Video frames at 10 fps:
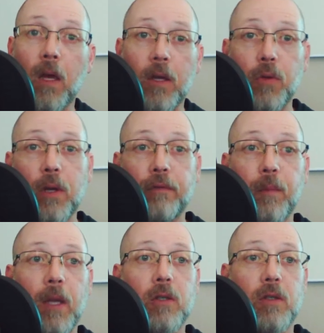You never
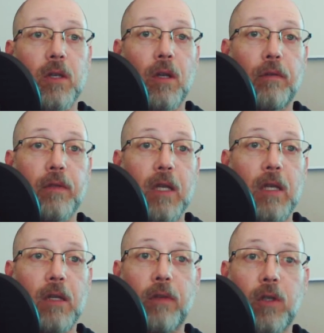made yourselves
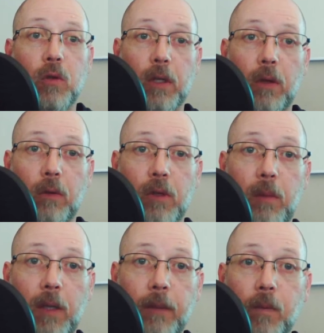individually known to
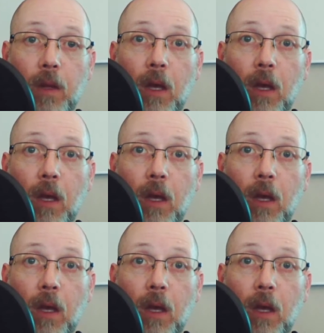me.